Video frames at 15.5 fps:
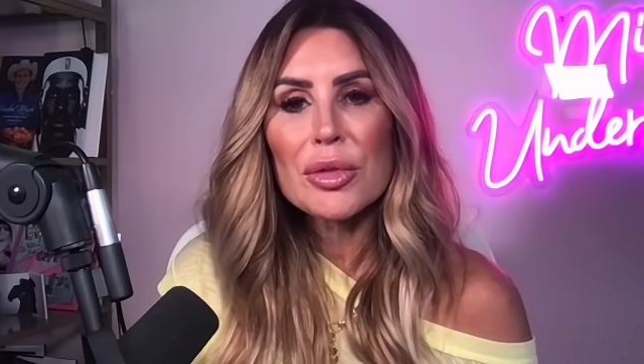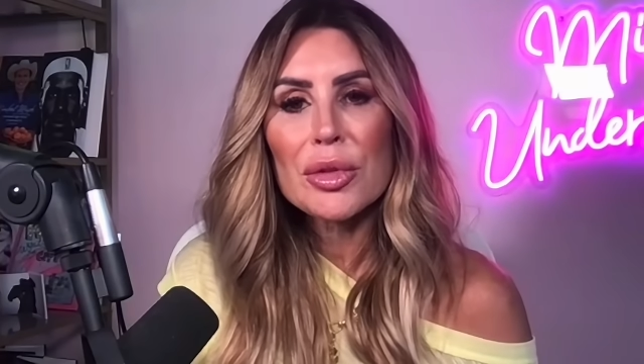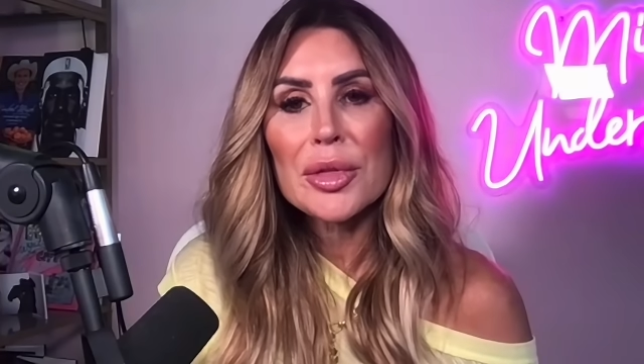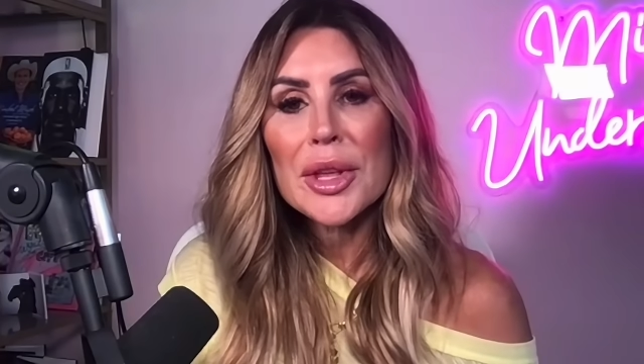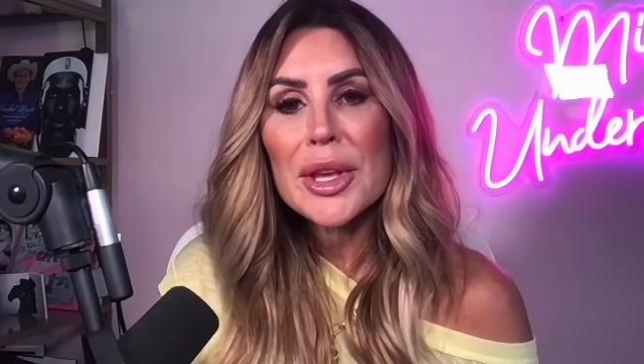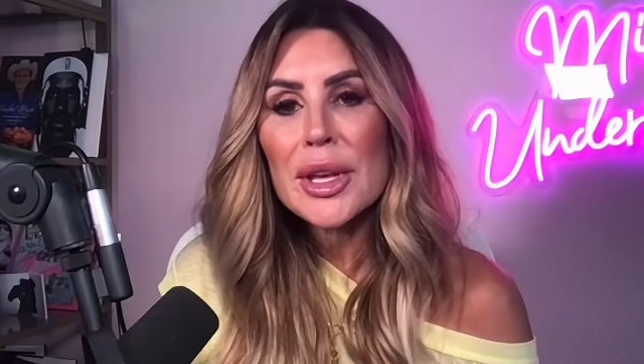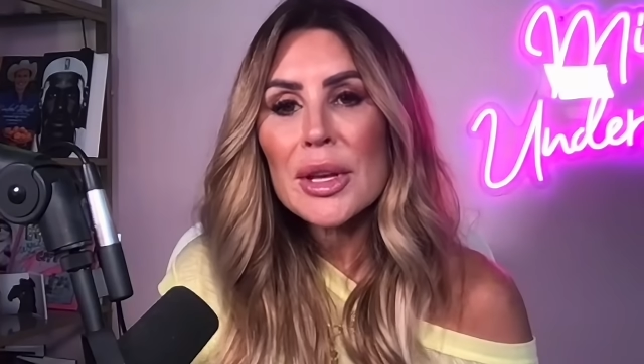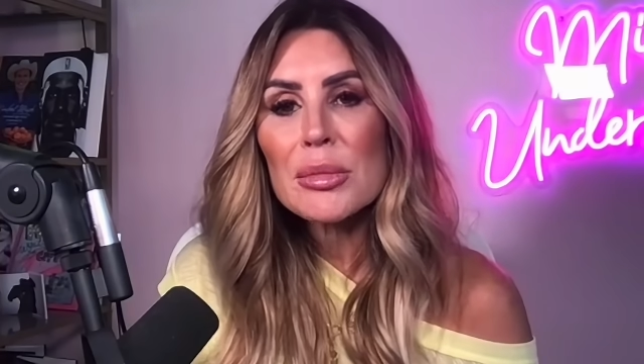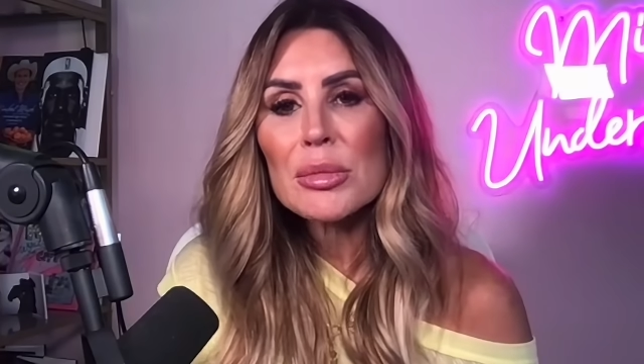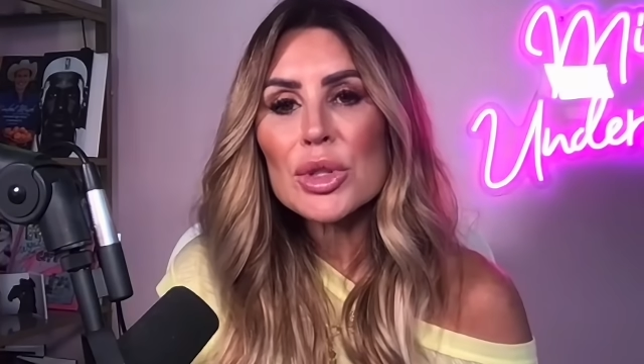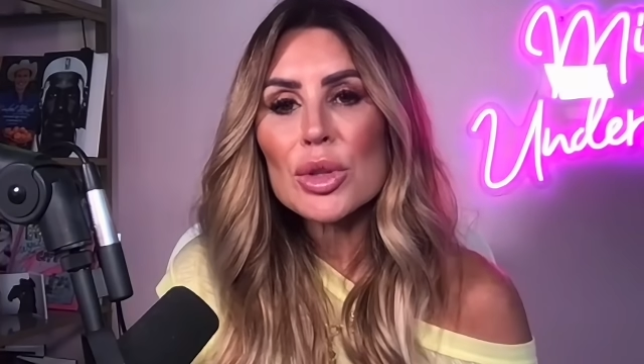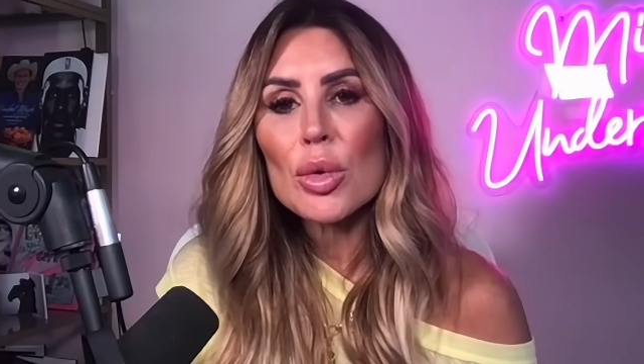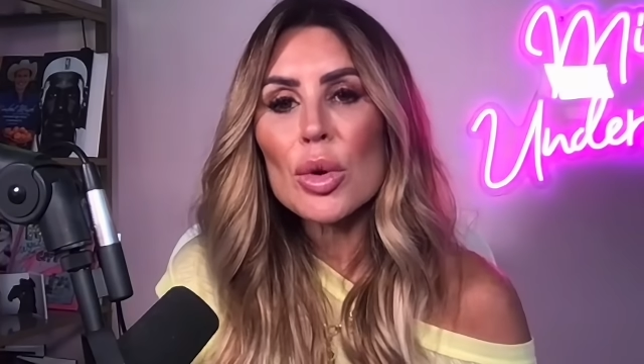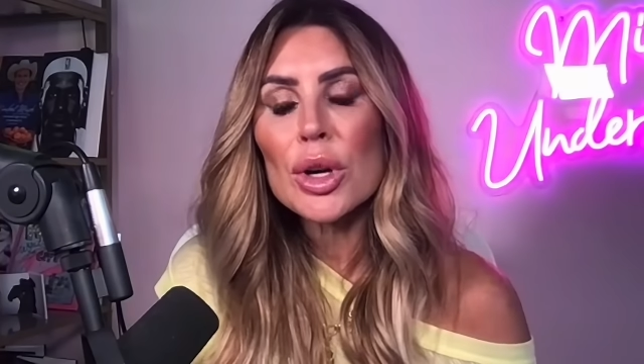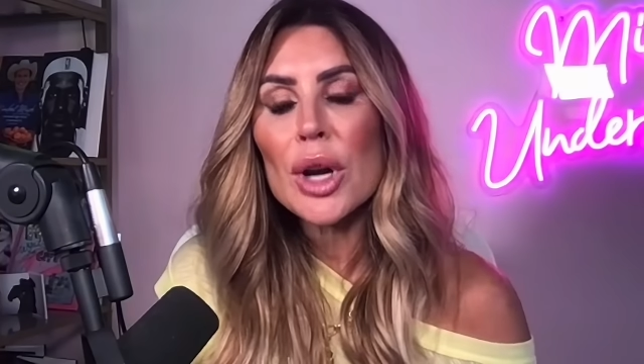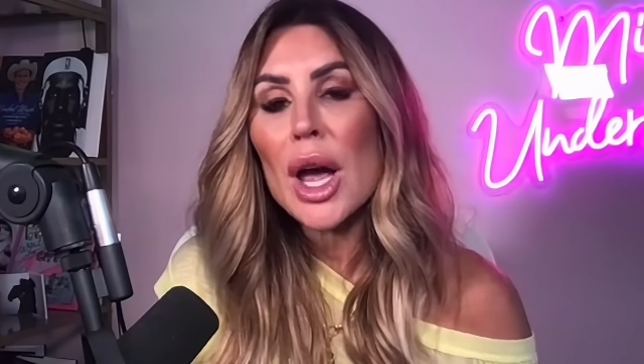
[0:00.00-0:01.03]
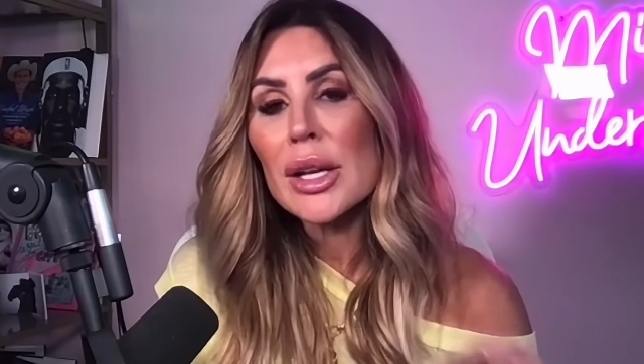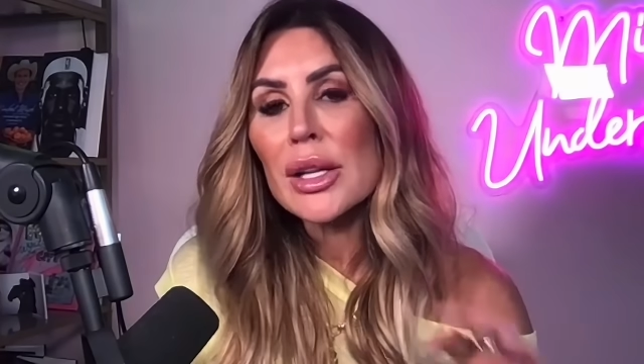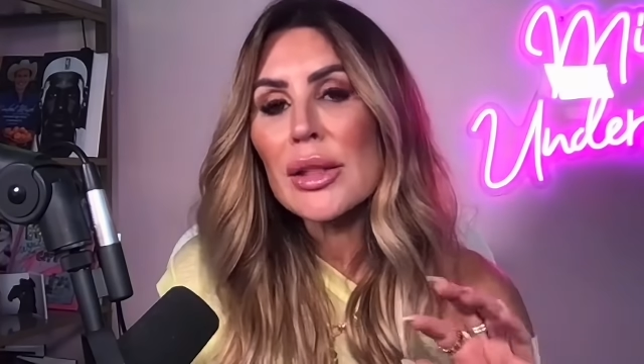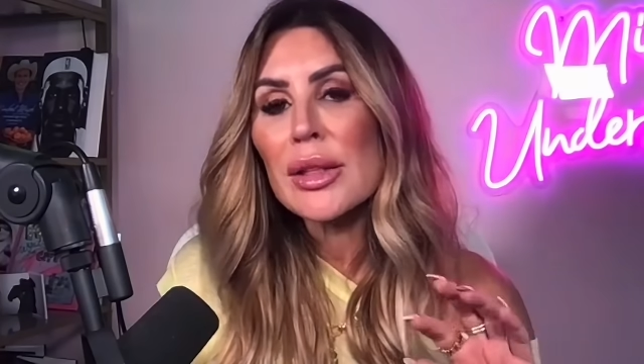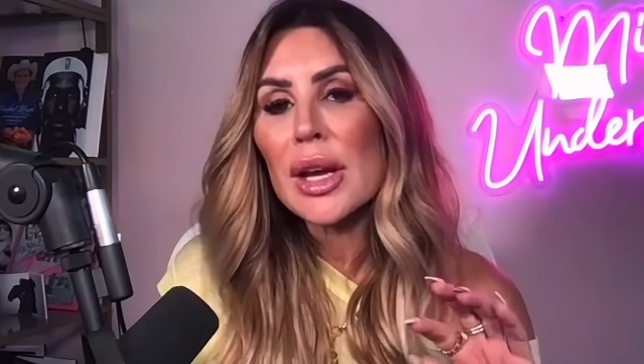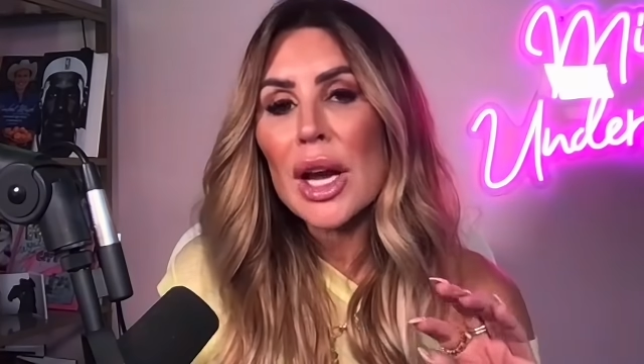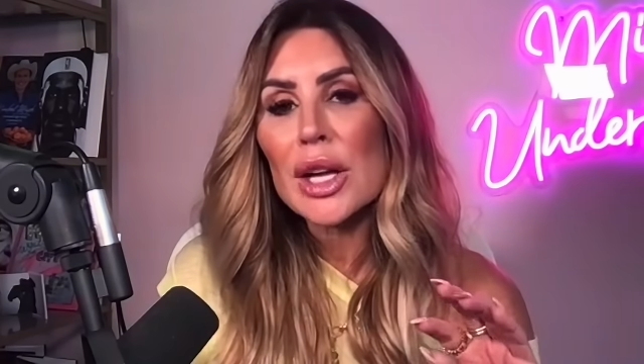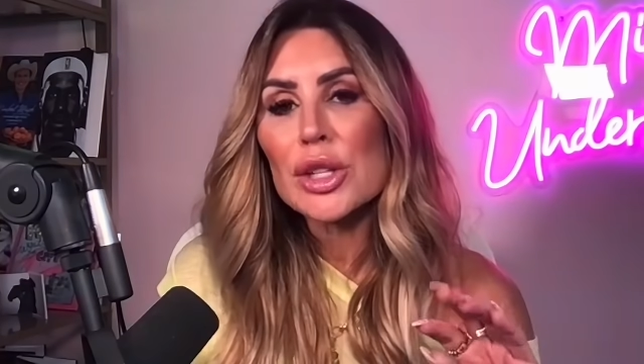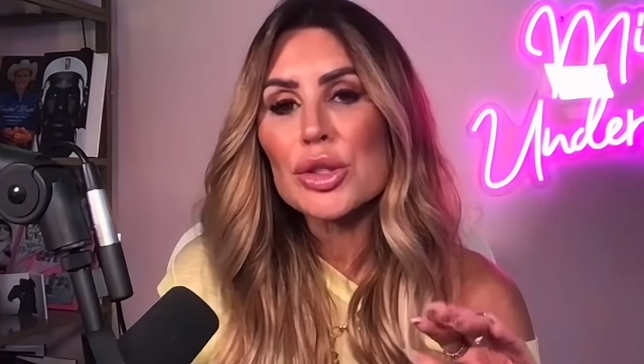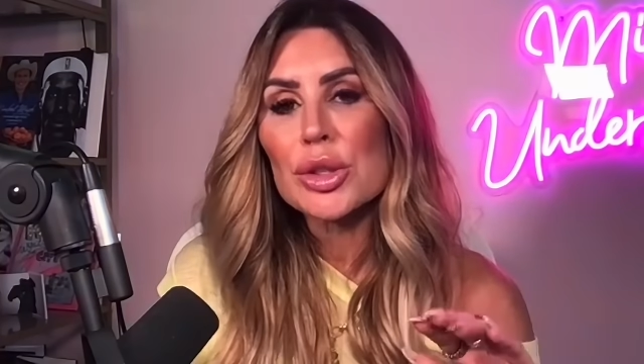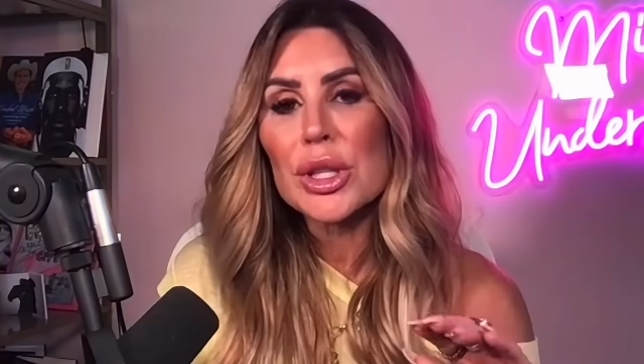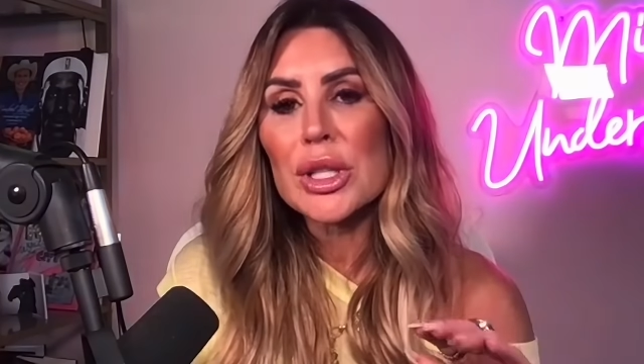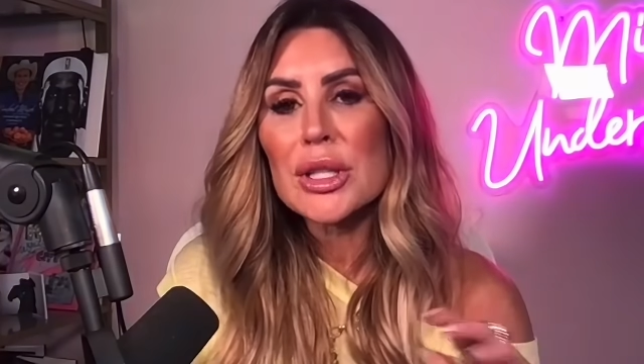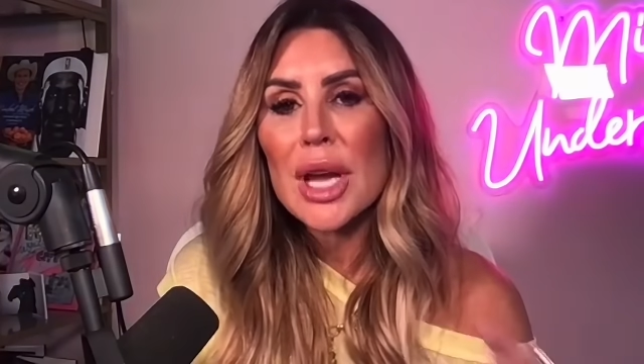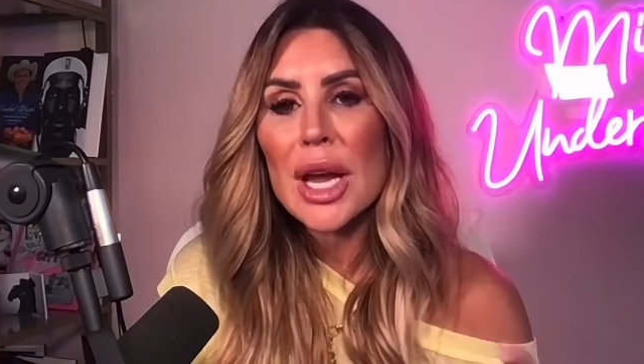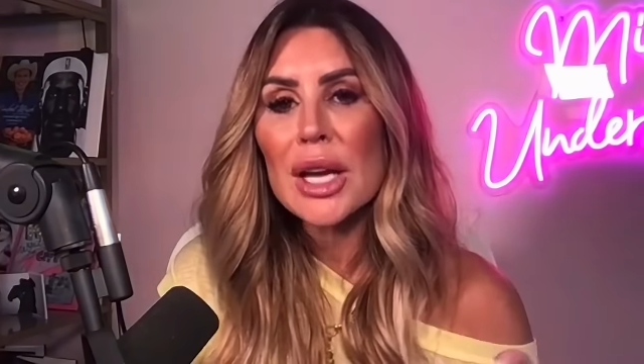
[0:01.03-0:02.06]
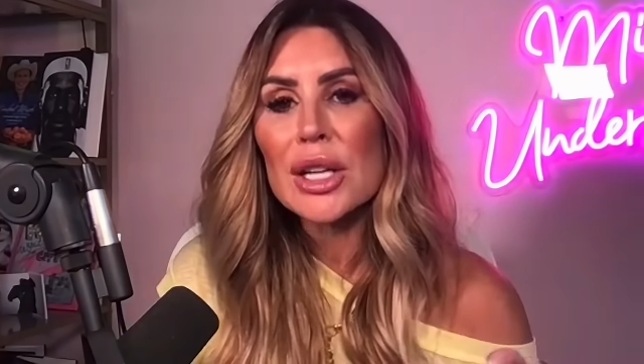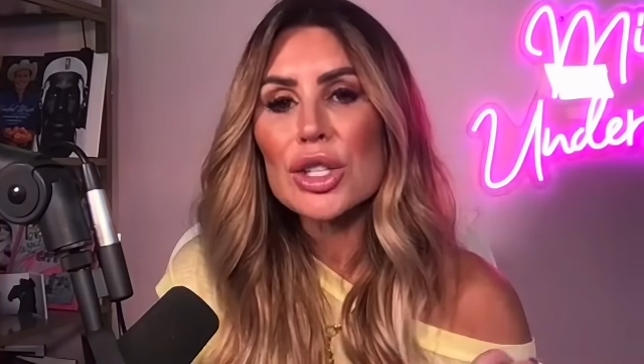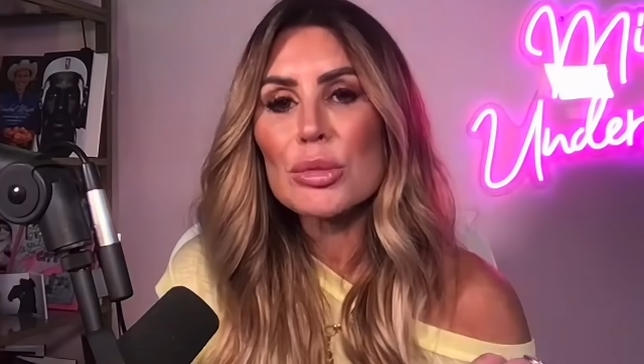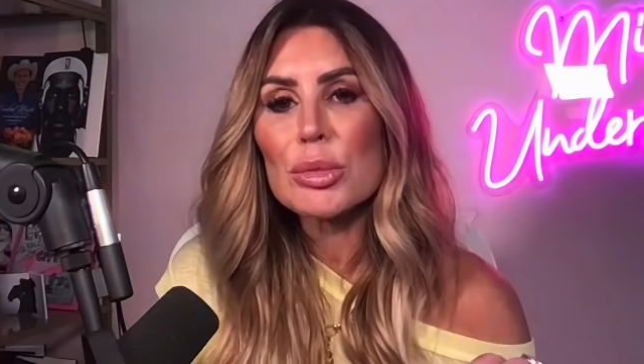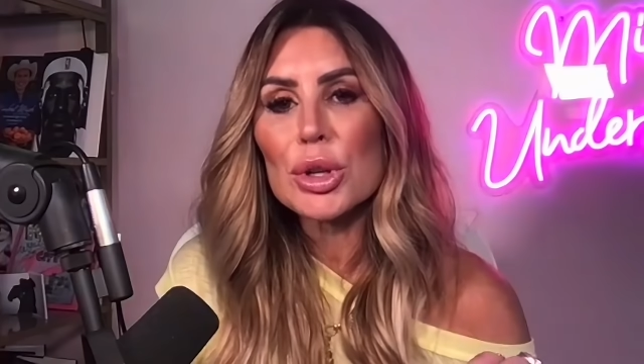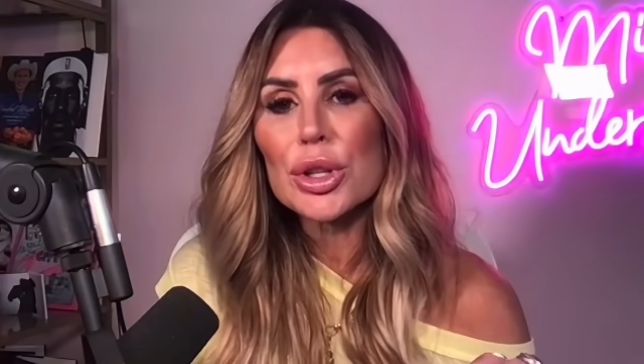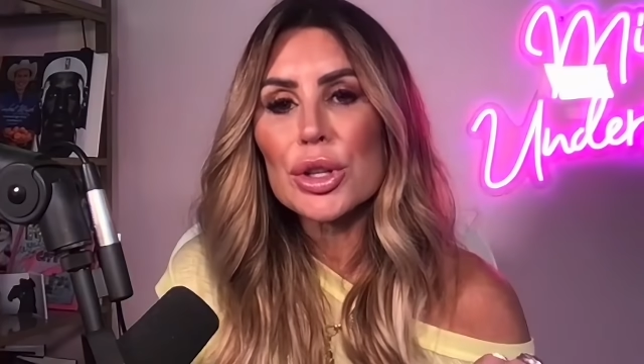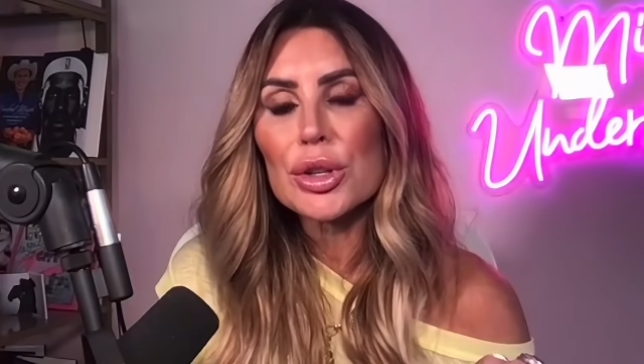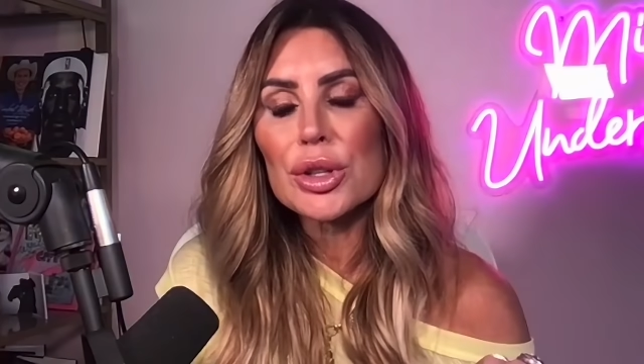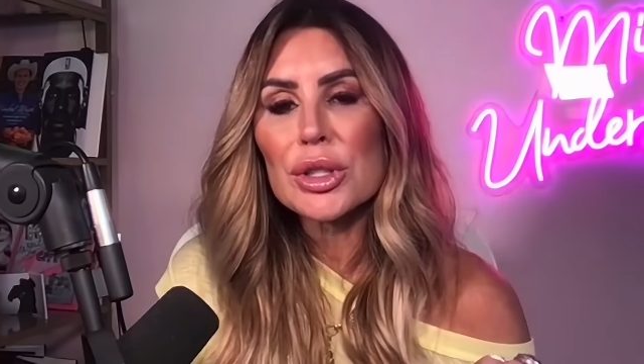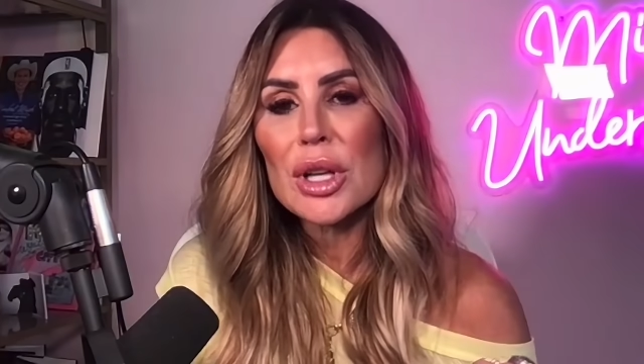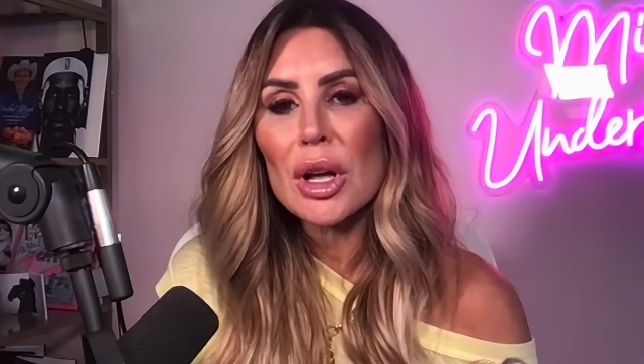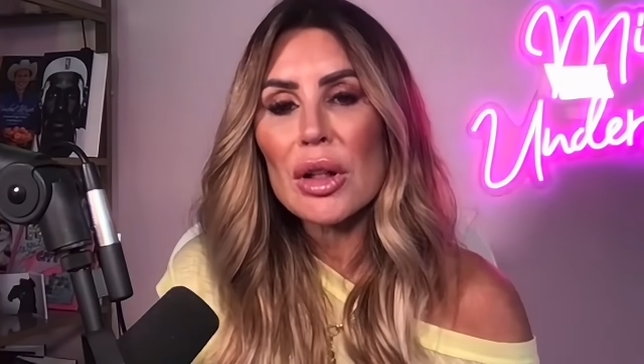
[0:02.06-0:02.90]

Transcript: themes or anything actually tangible you could tell